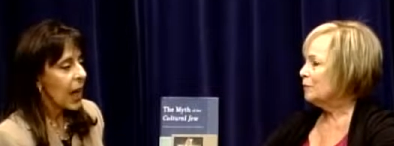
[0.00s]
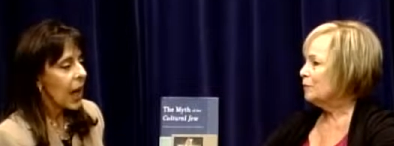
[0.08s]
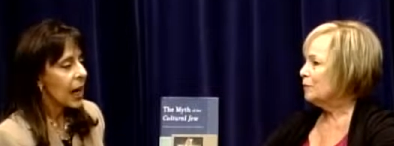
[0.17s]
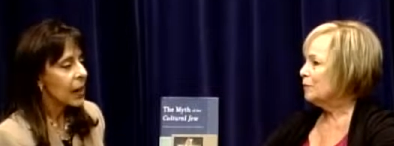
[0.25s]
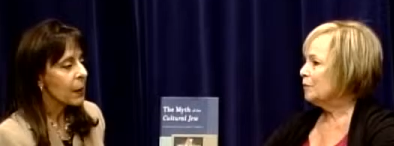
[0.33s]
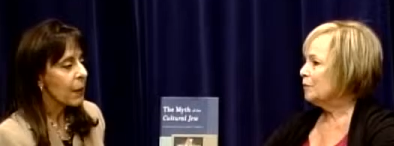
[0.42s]

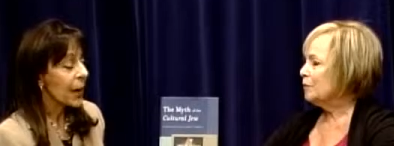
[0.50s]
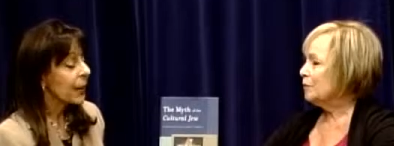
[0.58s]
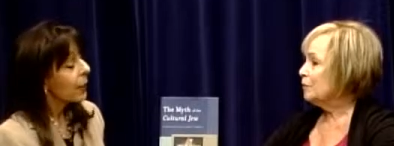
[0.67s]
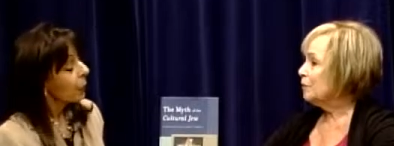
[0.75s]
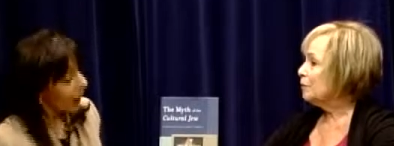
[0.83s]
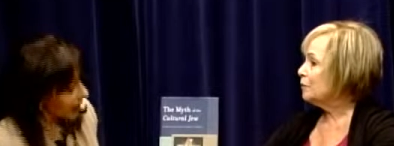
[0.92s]
Speaker 1: Um, and
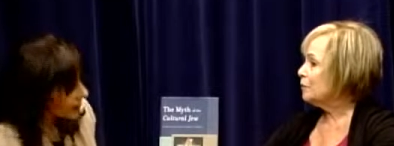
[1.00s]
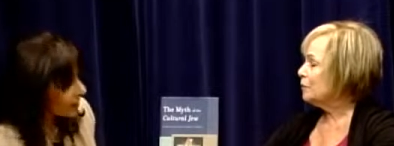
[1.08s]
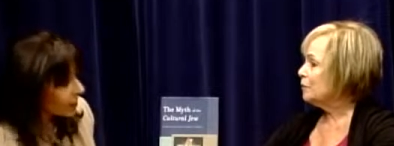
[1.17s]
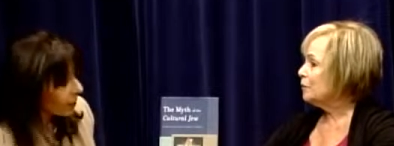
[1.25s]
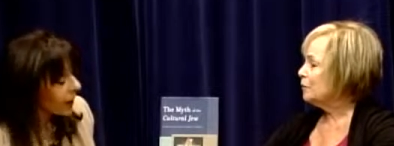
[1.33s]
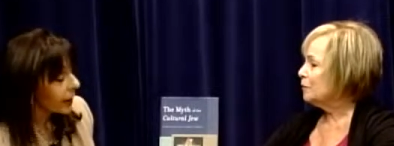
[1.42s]
in the
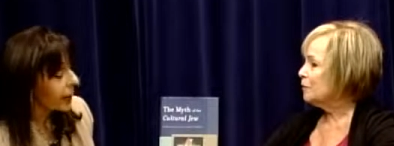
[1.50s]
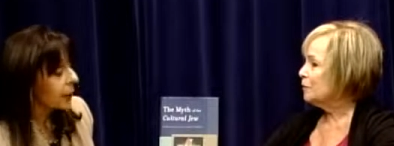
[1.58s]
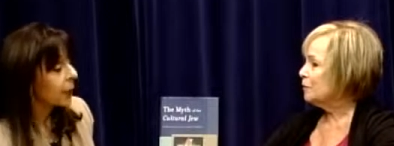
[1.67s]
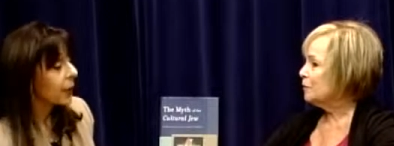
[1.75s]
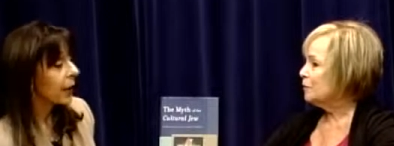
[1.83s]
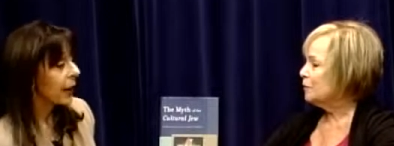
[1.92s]
process of writing the
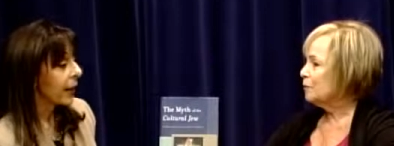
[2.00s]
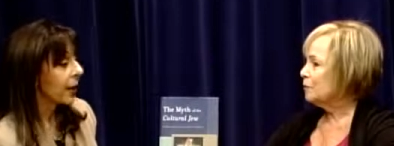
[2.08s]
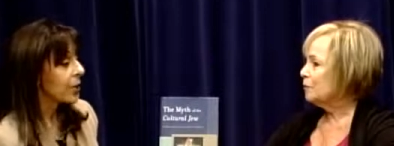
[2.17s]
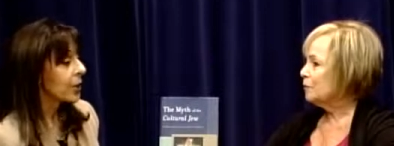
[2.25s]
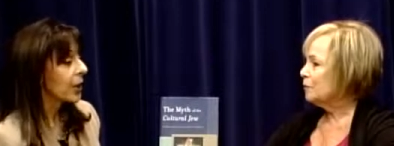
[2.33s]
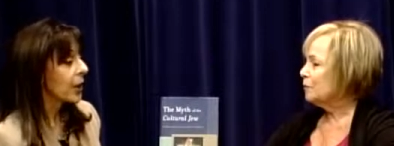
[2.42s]
book, I
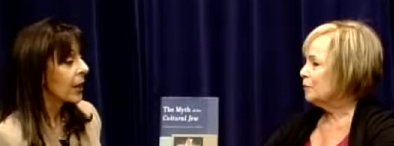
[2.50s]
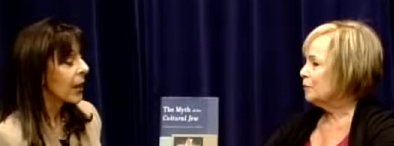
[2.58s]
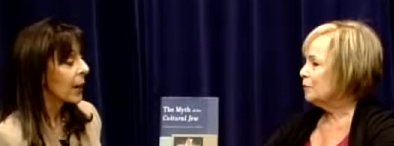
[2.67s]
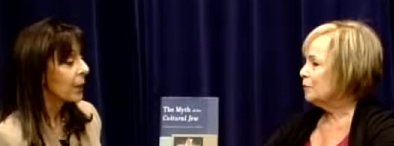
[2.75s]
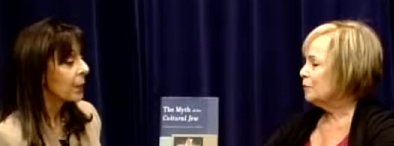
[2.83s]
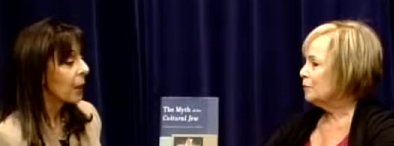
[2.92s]
actually
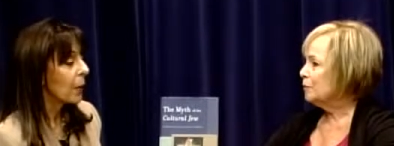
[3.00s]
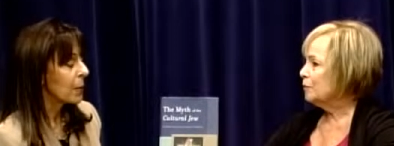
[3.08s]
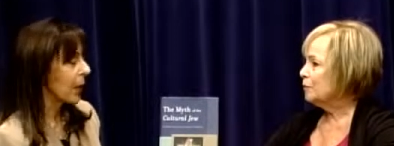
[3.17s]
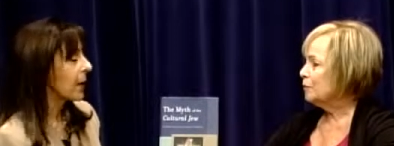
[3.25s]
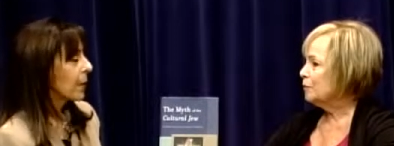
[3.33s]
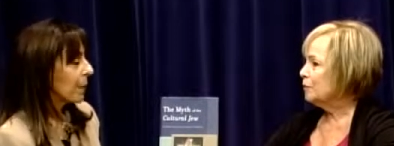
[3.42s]
um,
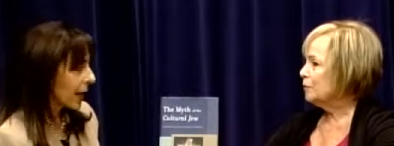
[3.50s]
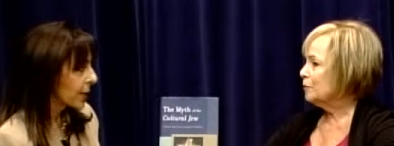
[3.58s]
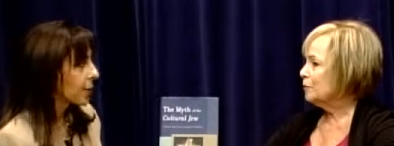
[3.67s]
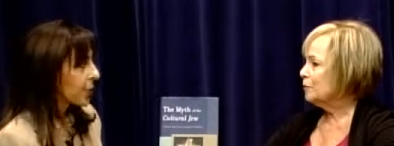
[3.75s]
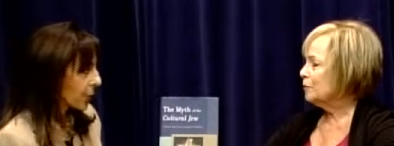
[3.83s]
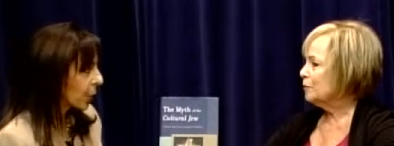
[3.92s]
obtained a
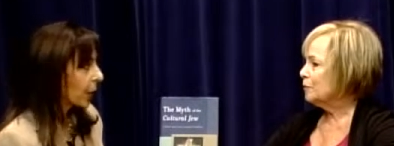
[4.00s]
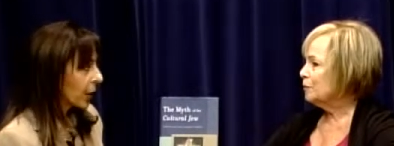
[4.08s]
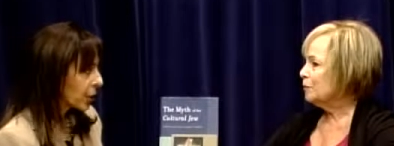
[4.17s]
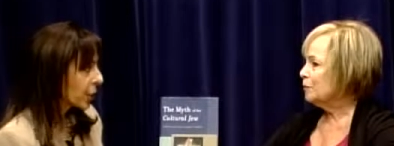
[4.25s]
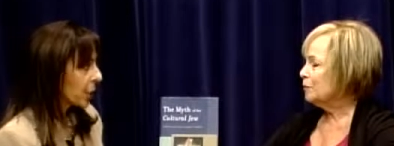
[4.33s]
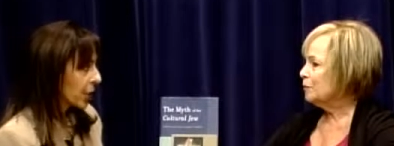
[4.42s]
master's degree
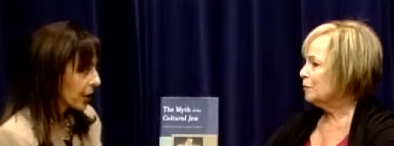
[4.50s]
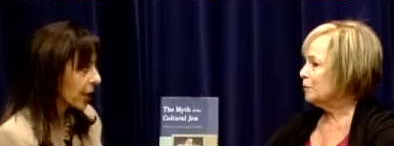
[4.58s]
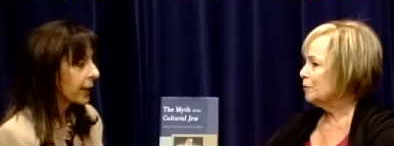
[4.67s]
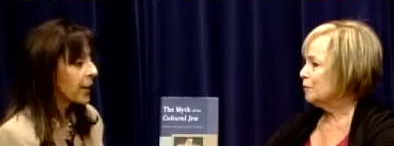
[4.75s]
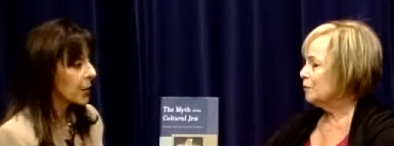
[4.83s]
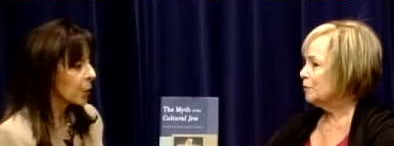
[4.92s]
in Jewish
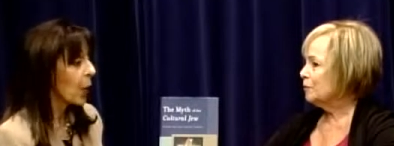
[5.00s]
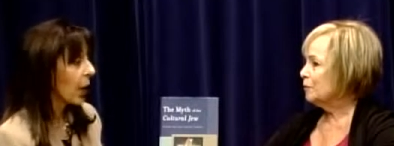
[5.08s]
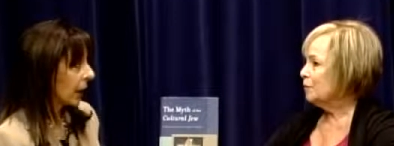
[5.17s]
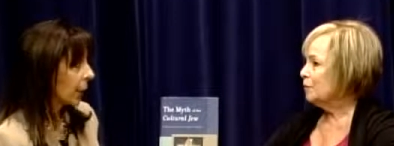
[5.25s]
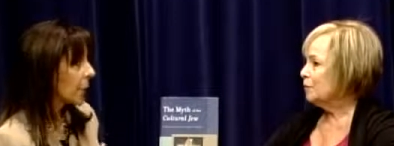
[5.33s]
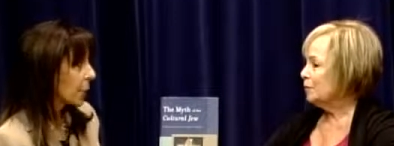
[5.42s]
studies
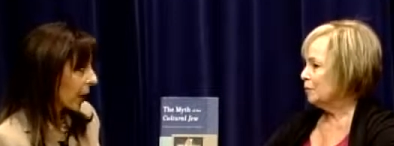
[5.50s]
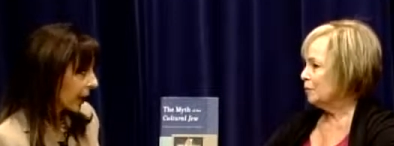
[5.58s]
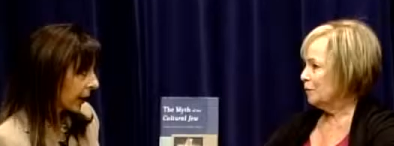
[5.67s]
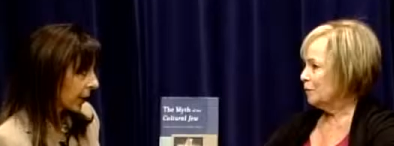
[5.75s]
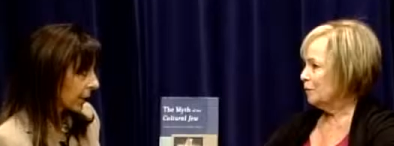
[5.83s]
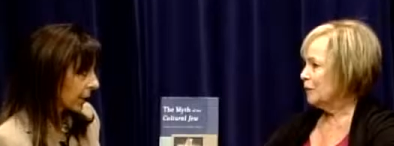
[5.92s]
while I was
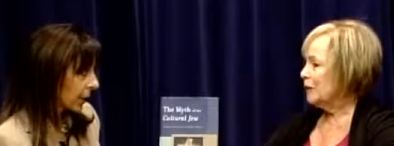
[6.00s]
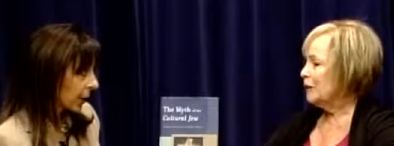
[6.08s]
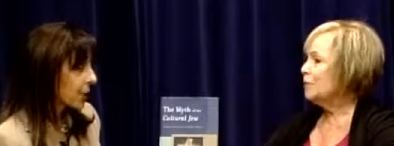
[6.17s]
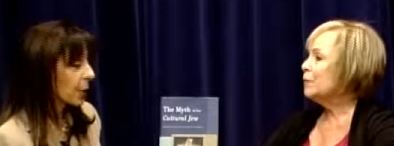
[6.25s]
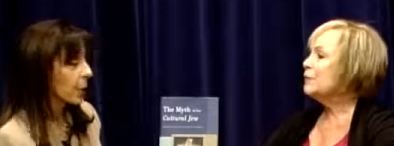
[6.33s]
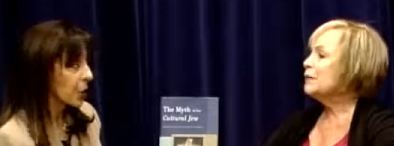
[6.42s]
writing the
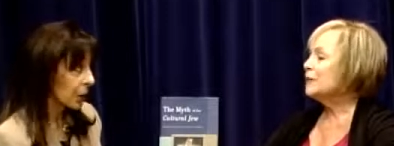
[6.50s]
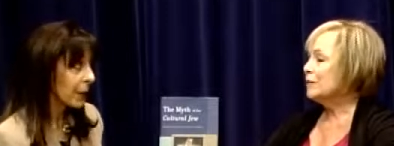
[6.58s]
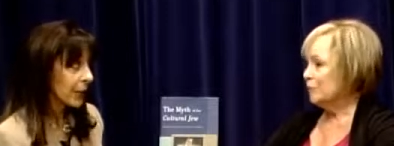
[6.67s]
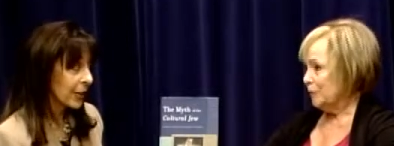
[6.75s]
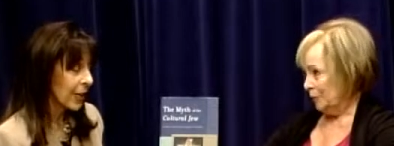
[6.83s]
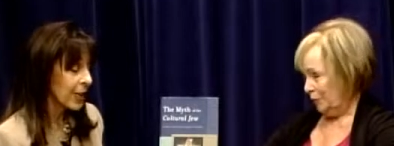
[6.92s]
book. So it took
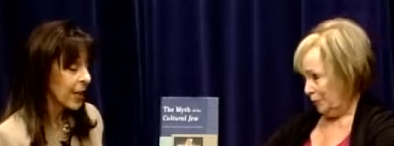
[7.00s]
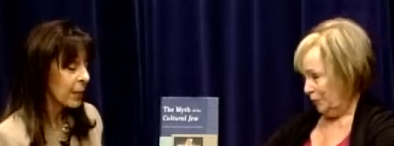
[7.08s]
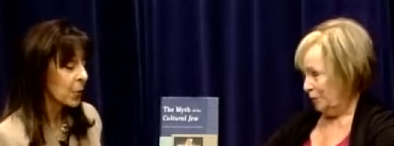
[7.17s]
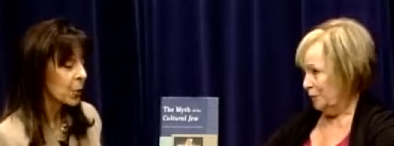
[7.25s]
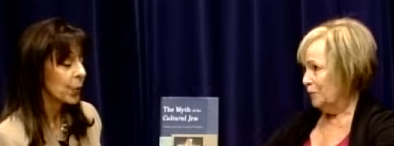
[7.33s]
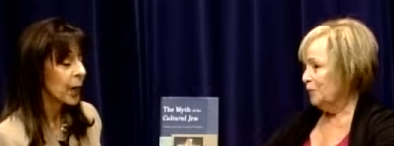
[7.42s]
me a long
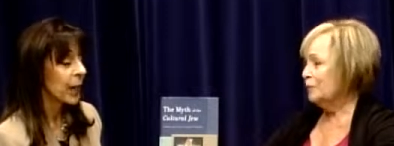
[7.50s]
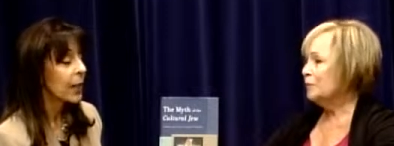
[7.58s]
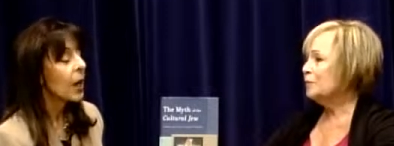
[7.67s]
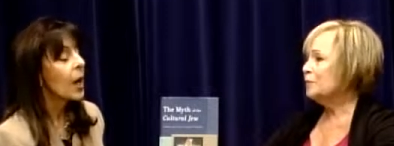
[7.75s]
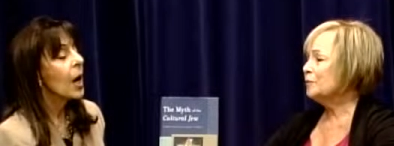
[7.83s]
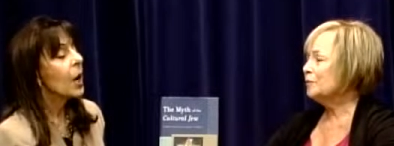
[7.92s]
time to mm-hmm. write.
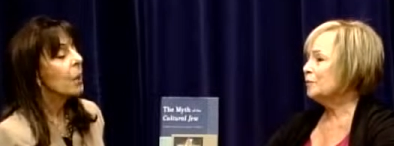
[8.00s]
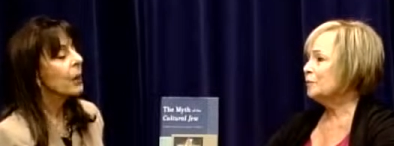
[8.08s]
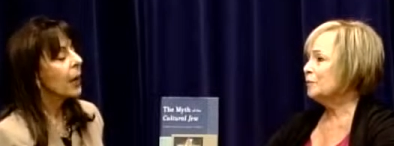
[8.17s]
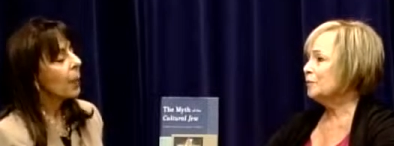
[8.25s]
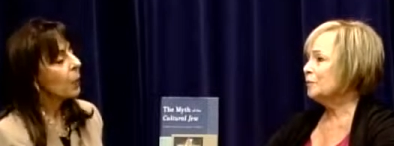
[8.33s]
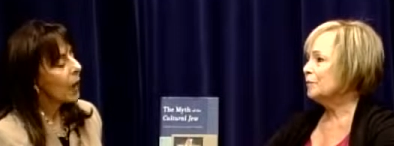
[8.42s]

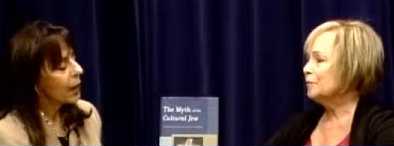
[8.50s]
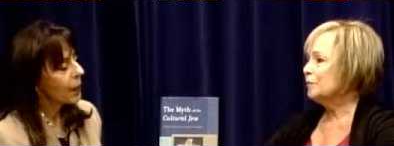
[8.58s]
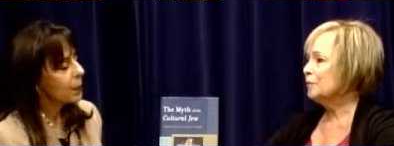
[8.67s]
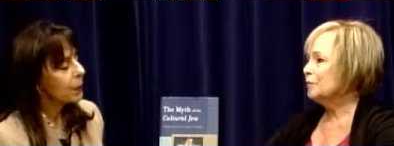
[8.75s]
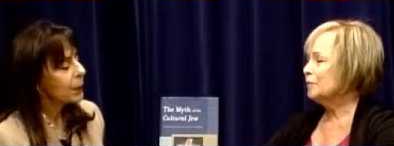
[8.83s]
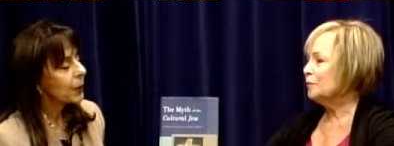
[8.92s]
But I
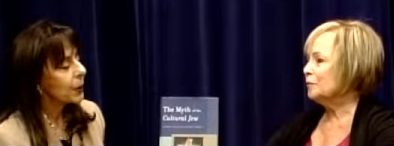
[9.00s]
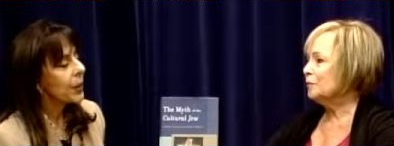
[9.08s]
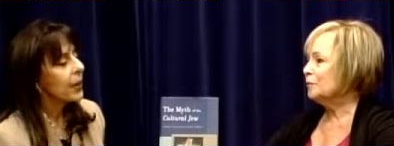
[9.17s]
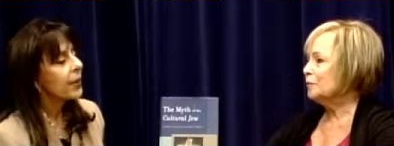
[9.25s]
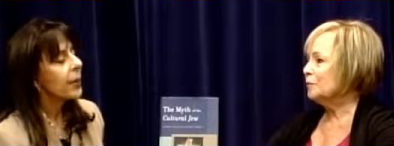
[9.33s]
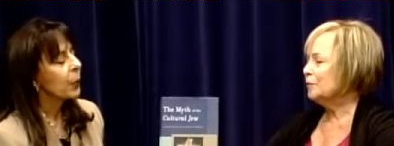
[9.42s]
wanted a book
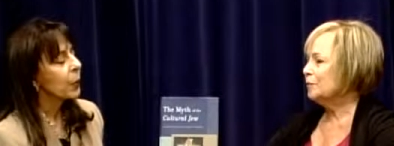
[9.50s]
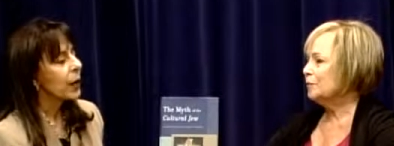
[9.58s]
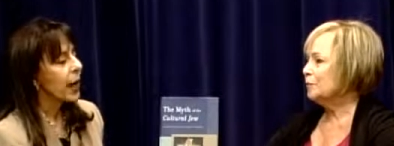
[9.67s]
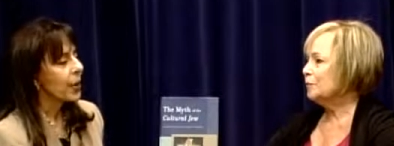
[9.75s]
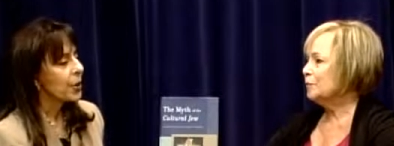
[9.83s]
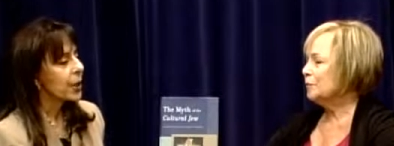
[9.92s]
that
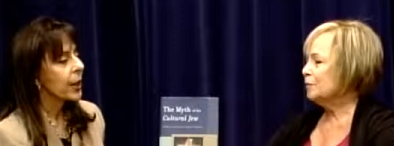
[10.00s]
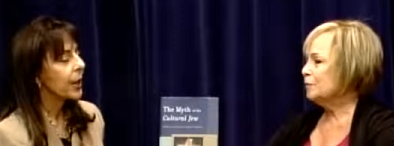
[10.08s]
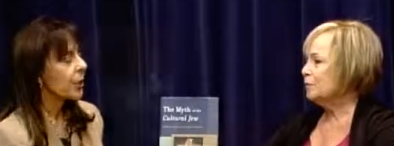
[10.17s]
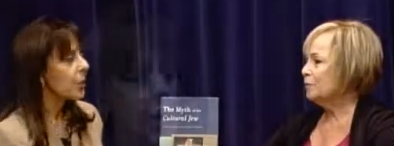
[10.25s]
would educate